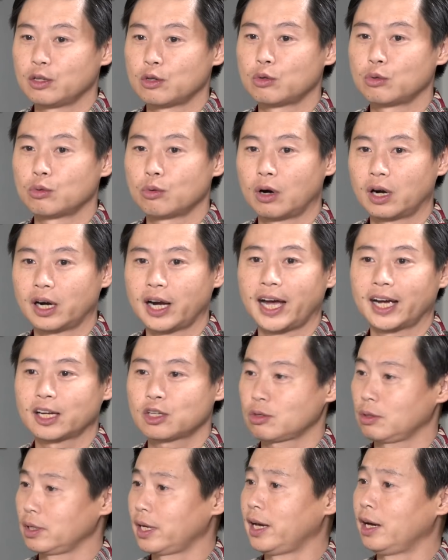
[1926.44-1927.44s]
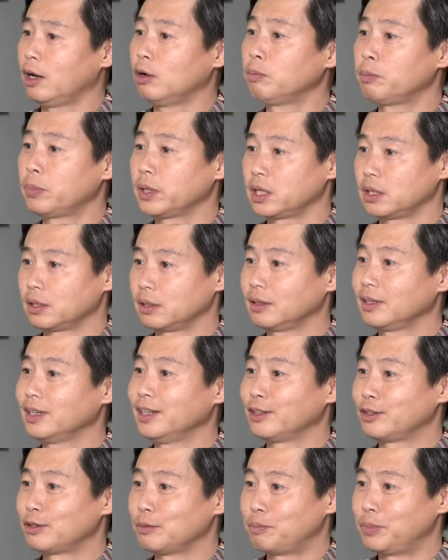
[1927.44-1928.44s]
you are actually helping
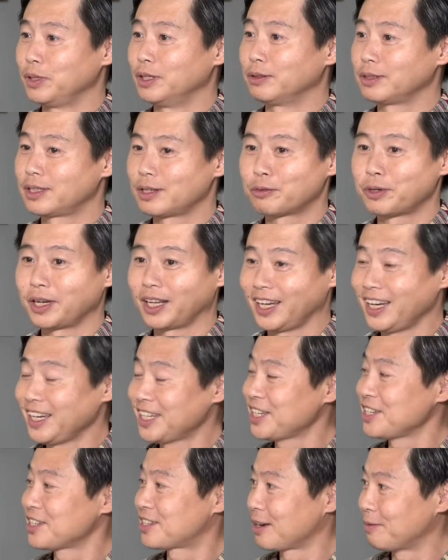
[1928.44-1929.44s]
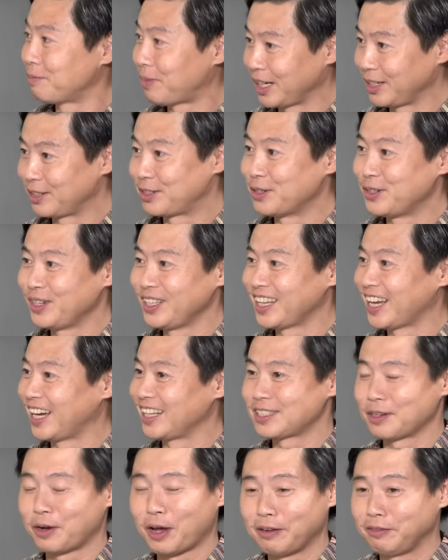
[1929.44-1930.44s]
to build the relationship by doing
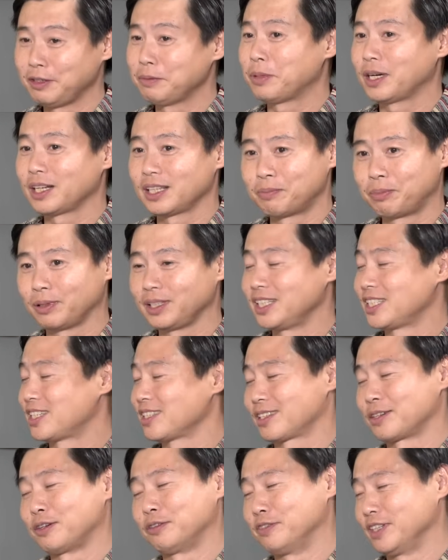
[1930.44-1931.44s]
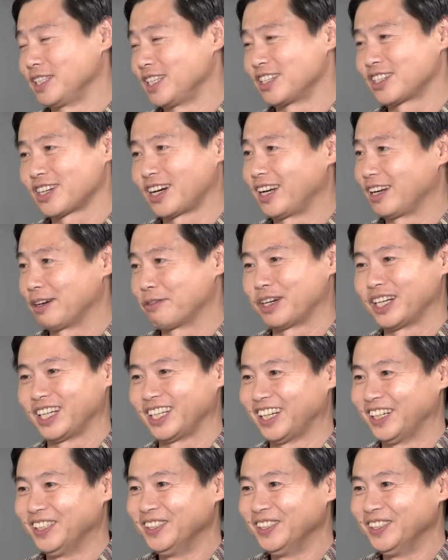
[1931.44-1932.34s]
that. So everybody, please just go visit China right now.